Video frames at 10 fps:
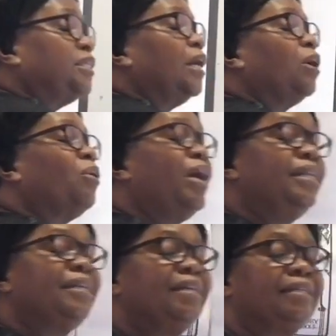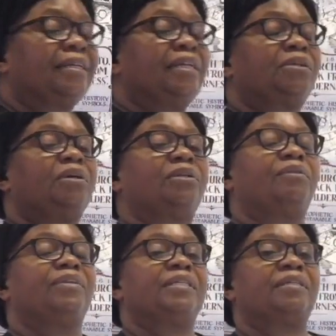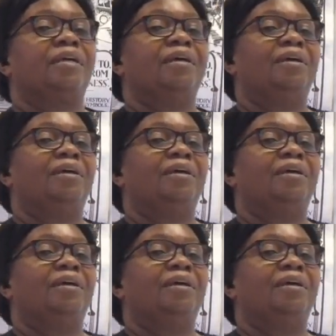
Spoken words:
see, go and read Great Controversy